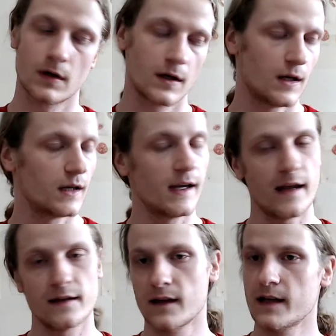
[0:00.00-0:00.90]

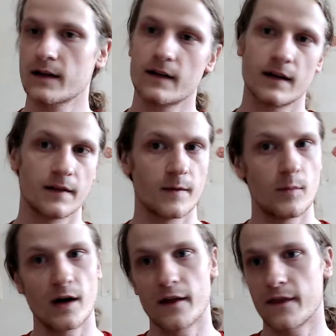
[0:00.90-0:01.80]
Again, lengthening the
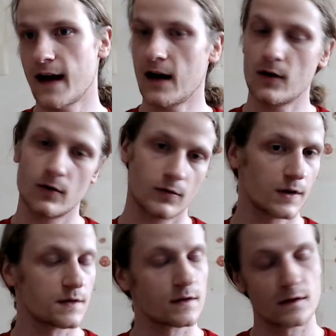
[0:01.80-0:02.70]
breath
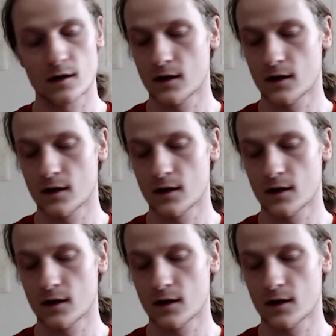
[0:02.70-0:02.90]
outwards.